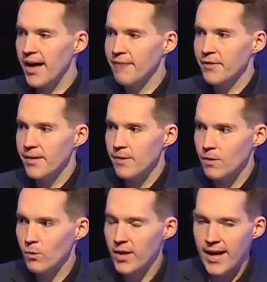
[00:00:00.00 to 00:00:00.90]
Conference,
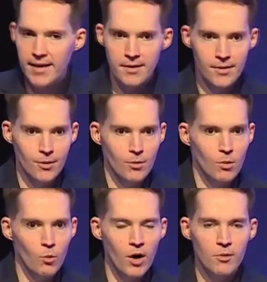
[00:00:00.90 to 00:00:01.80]
we got to
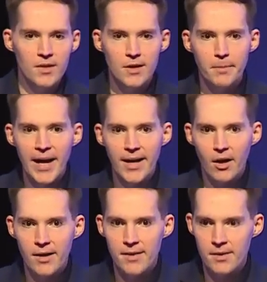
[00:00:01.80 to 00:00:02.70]
work with the Dubai
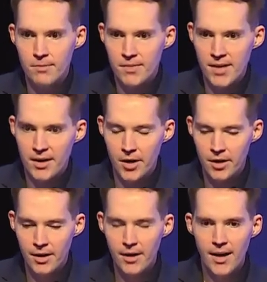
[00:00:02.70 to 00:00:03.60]
Autism Center.
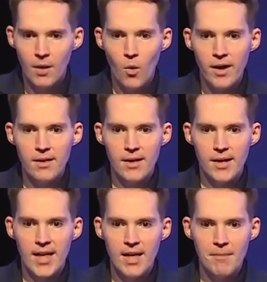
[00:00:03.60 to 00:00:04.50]
And one of the
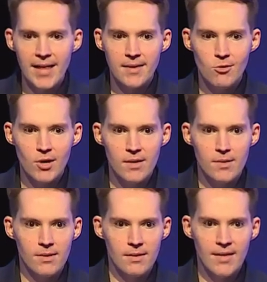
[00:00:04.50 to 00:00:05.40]
key
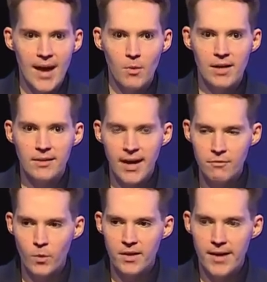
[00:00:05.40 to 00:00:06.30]
messages that we left
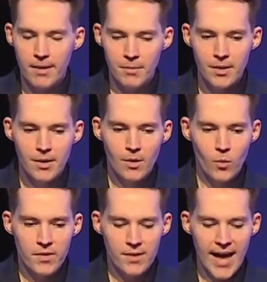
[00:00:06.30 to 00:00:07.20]
with them
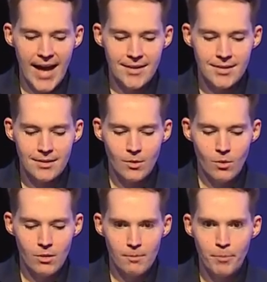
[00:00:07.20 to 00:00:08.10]
was that
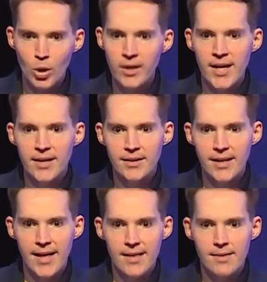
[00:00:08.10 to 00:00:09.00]
bullying
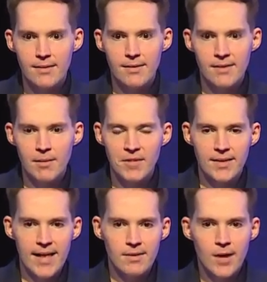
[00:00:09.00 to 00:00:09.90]
is something
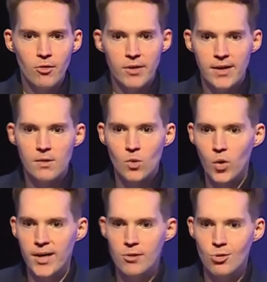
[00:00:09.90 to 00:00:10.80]
that's not only in
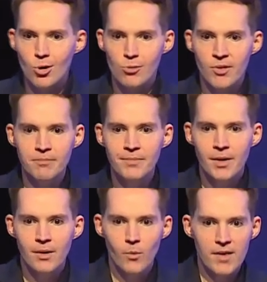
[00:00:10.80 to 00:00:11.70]
school-aged children.
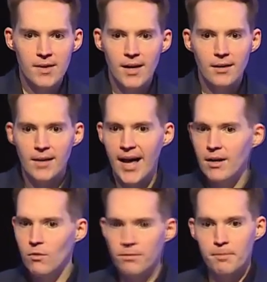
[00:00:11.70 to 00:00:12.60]
We see a lot
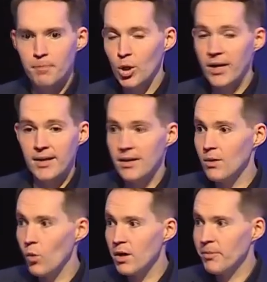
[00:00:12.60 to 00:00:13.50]
of bullying in the
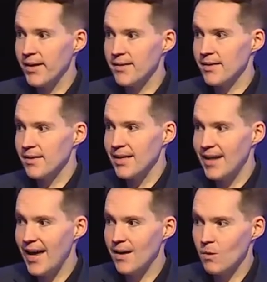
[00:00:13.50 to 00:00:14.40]
workplaces
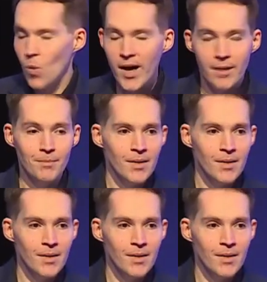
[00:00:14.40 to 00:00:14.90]
today as well.